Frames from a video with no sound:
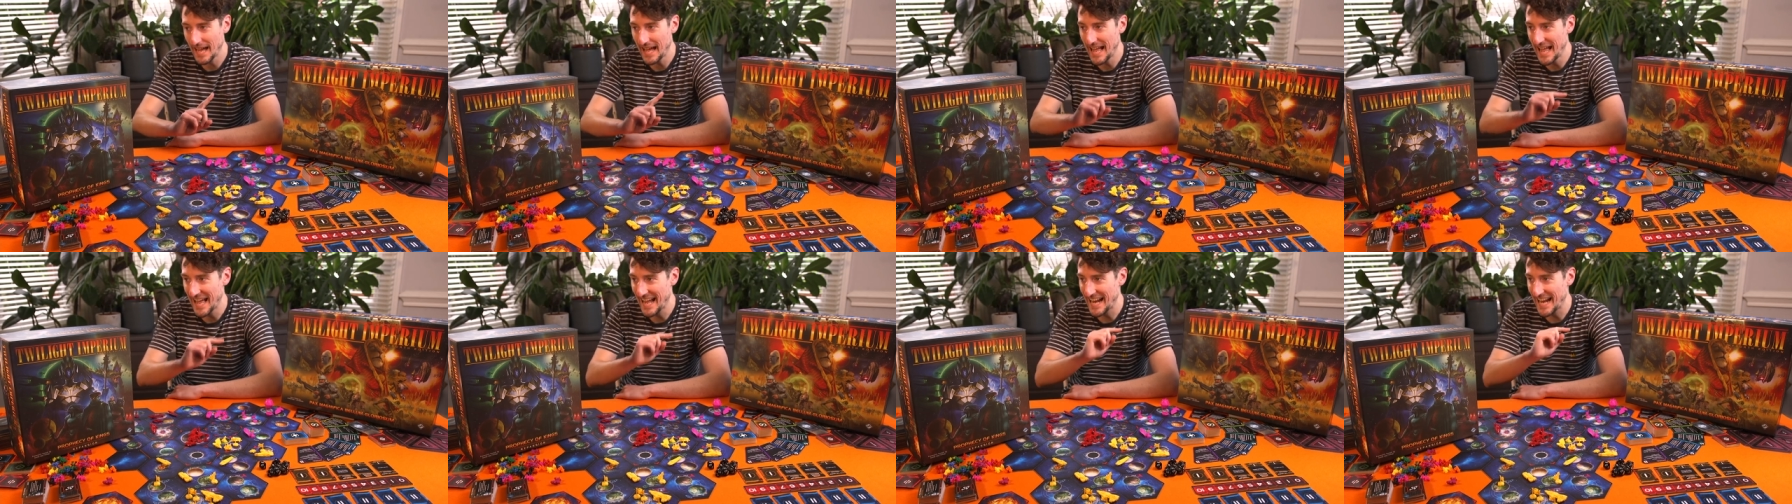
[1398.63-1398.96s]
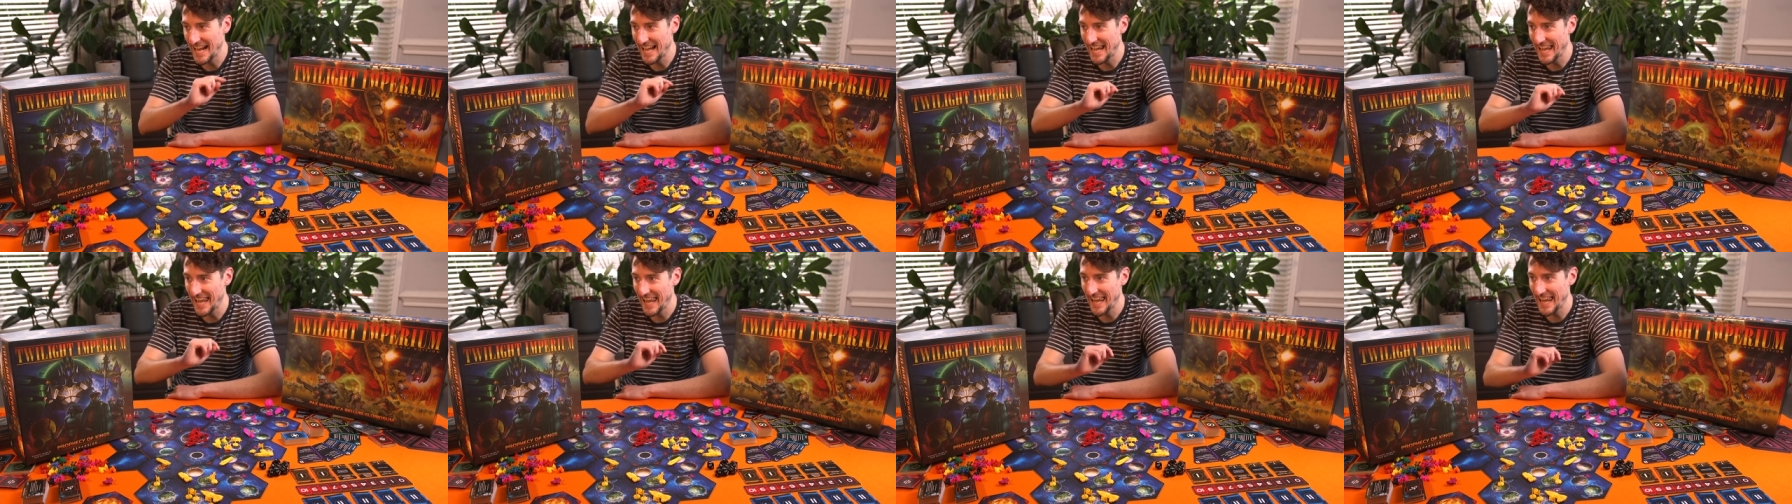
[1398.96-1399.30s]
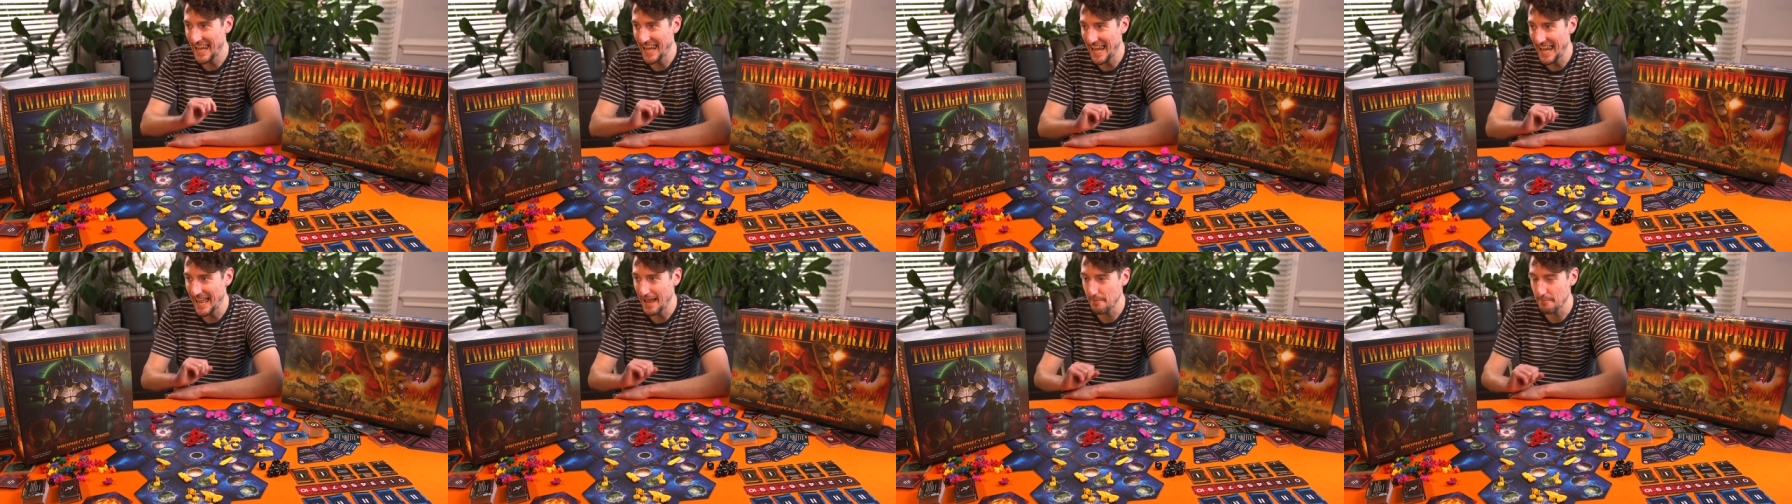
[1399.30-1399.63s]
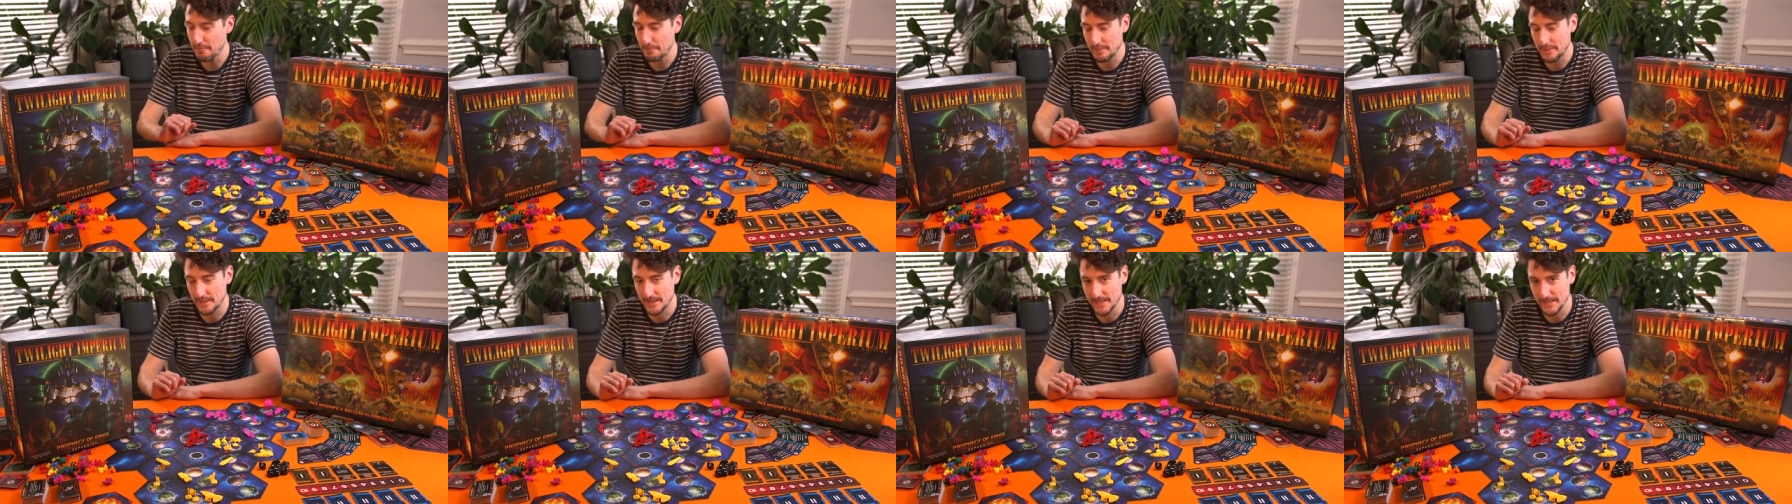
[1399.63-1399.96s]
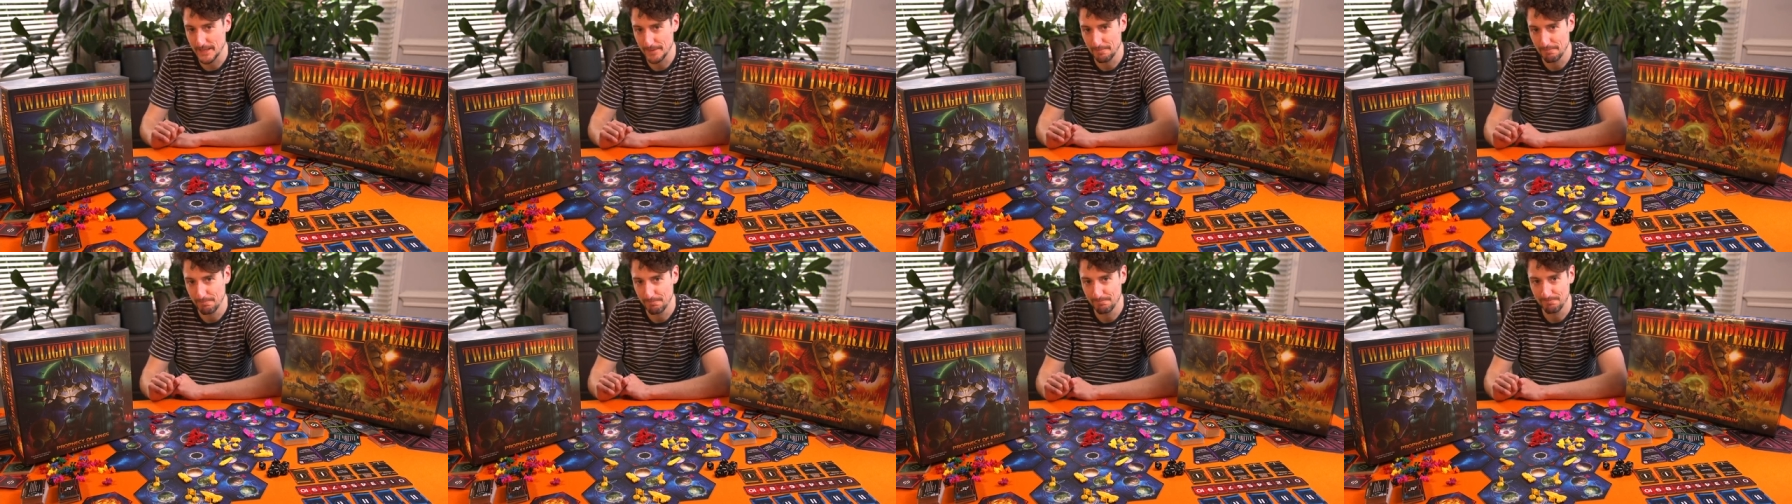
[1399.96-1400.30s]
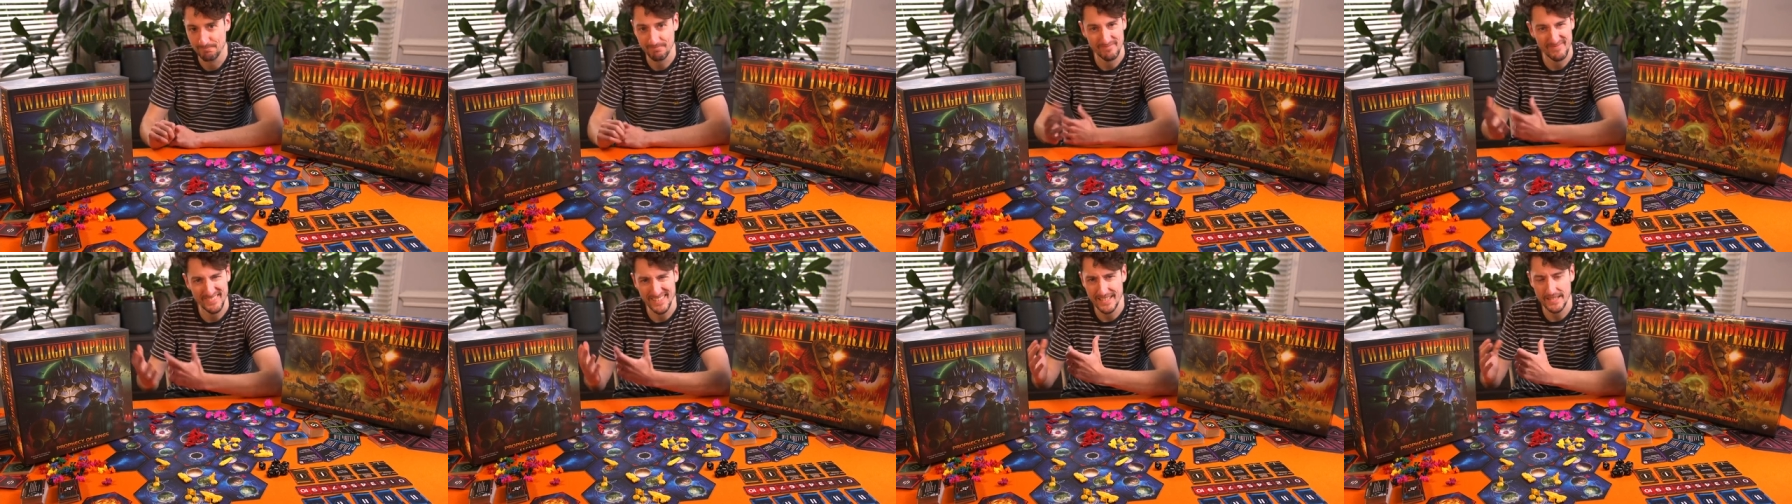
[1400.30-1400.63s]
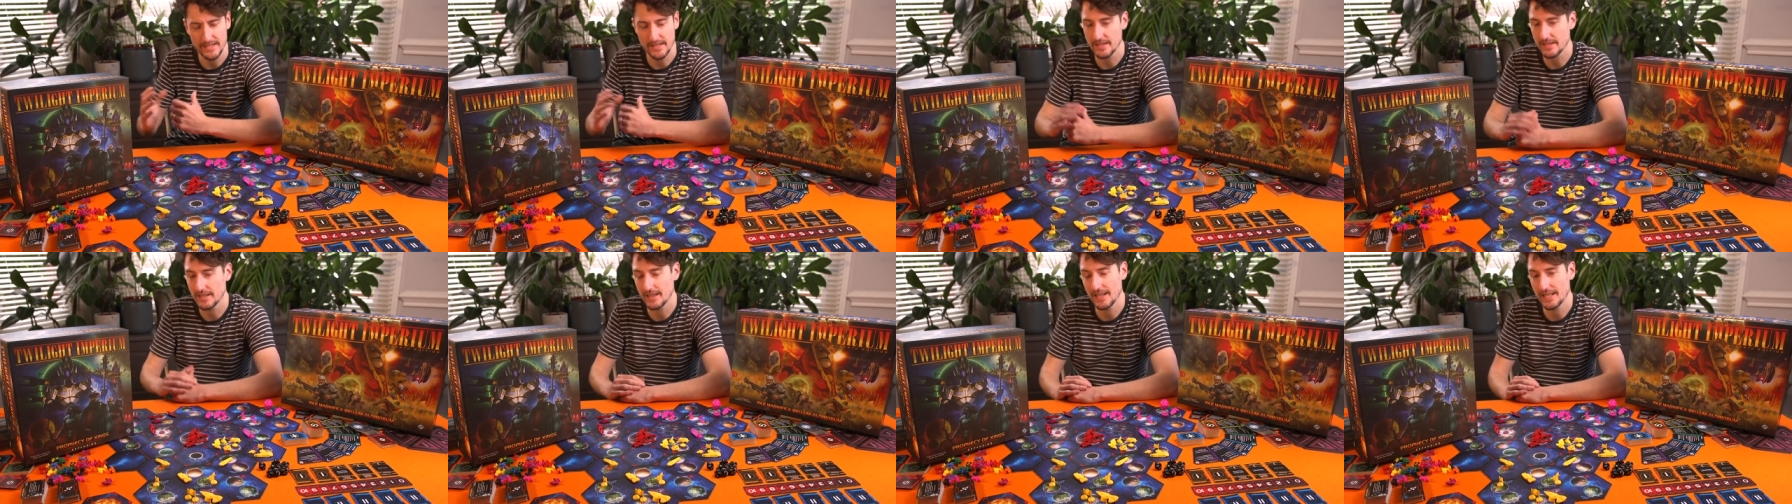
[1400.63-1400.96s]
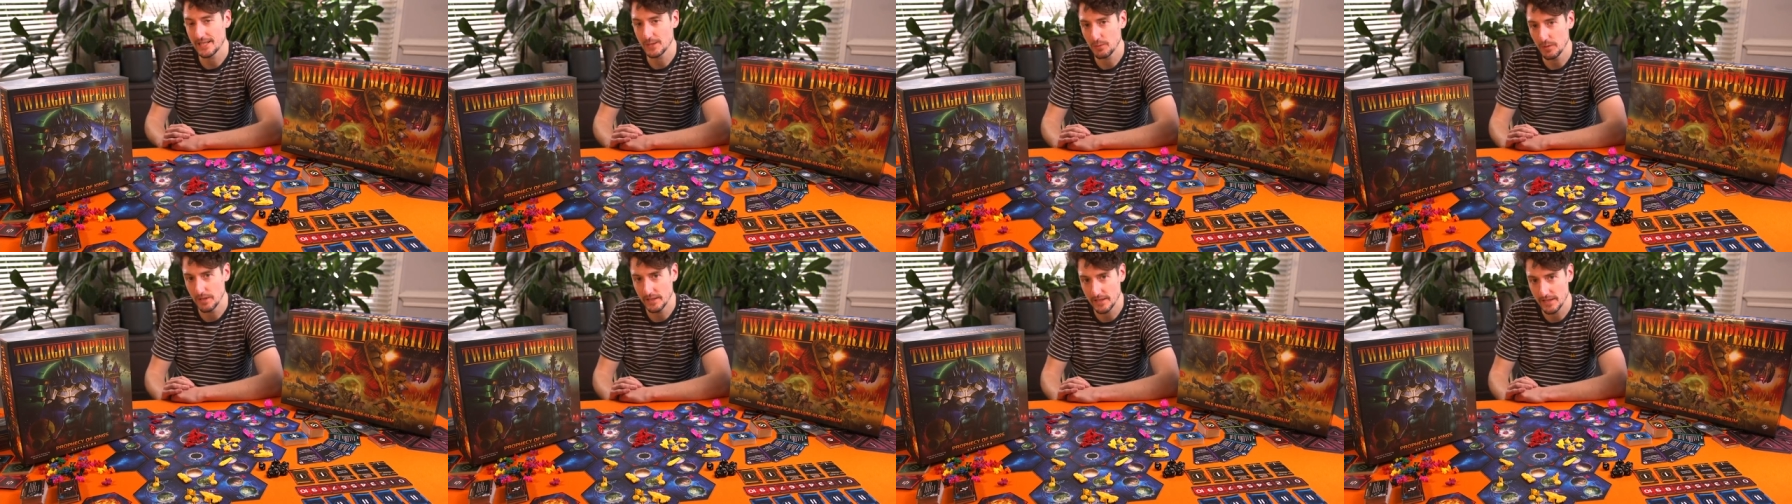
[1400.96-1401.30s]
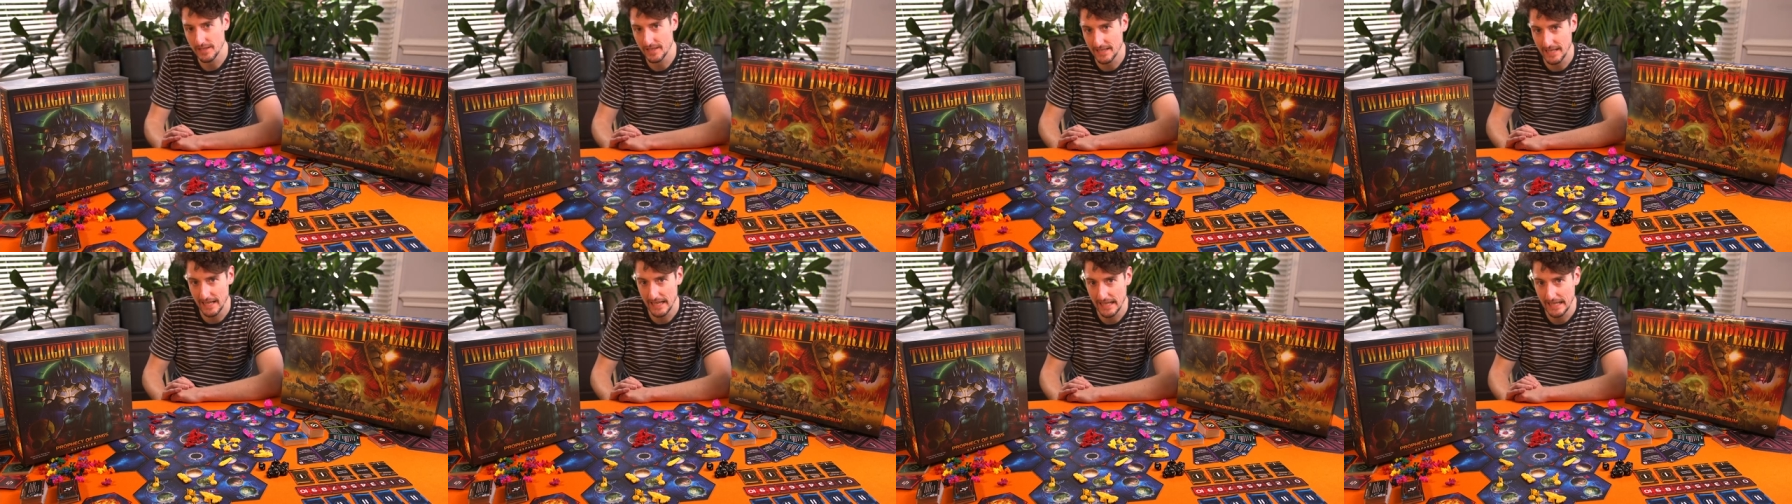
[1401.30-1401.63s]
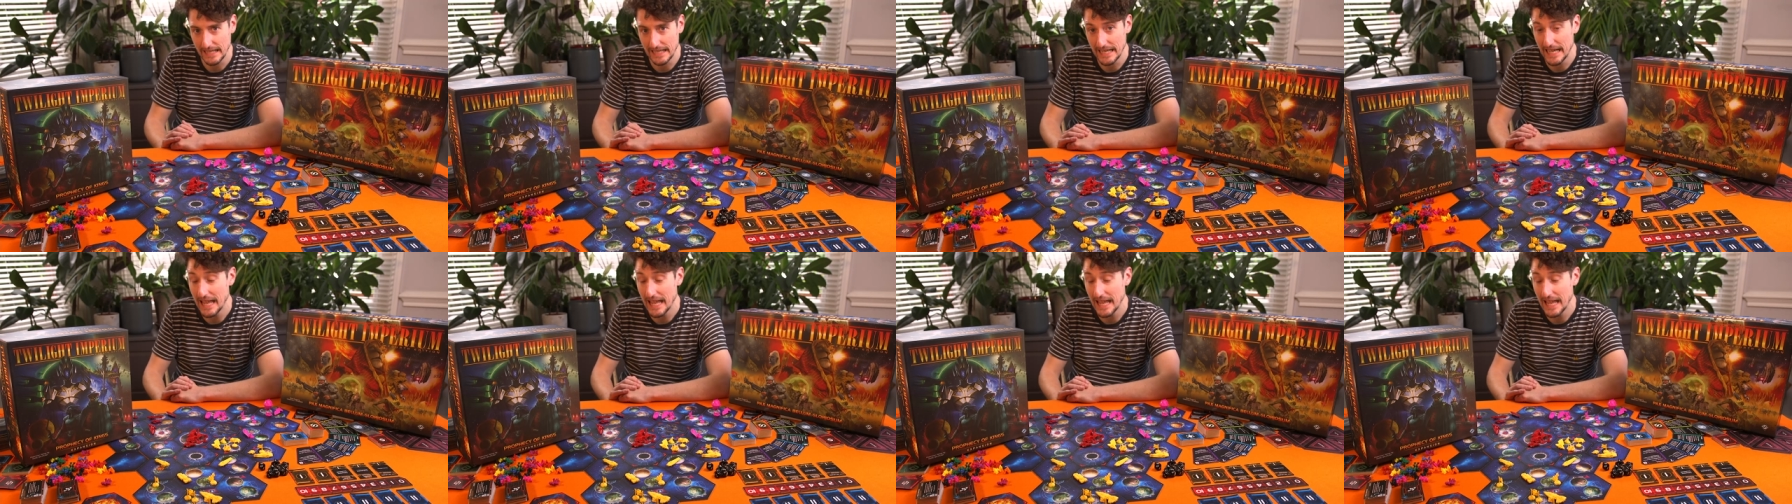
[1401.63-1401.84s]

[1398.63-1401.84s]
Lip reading: Eclipse. It's just a nice word to say.